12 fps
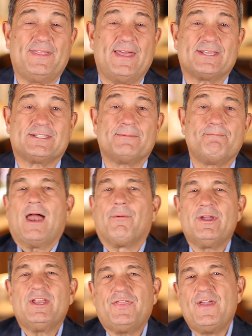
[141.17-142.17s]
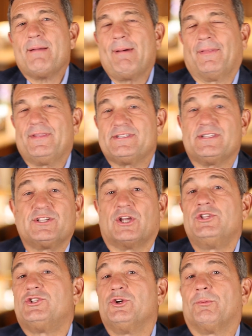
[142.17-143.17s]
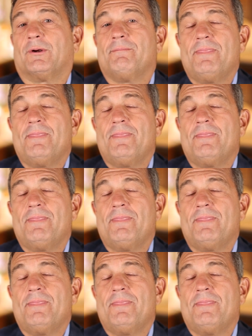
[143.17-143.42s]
this. And I want you to think about this as a consumer.